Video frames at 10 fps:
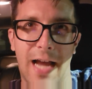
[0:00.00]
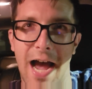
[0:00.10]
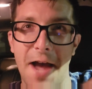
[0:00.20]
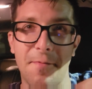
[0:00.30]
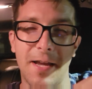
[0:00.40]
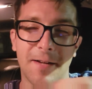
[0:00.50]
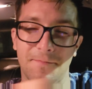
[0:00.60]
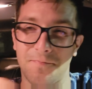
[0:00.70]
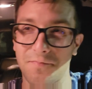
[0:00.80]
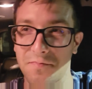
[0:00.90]
I
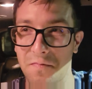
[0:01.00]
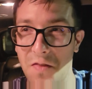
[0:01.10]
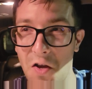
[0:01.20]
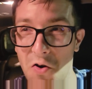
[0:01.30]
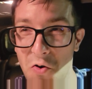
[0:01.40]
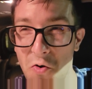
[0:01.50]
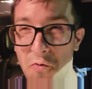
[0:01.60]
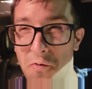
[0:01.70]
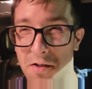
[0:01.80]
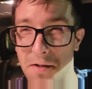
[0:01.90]
mean,
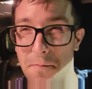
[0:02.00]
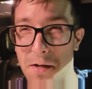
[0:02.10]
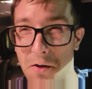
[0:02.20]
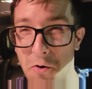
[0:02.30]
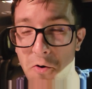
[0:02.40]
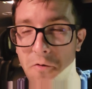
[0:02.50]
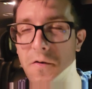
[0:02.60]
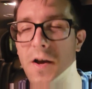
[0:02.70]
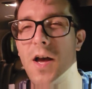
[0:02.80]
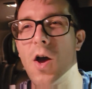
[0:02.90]
oof was a big oof.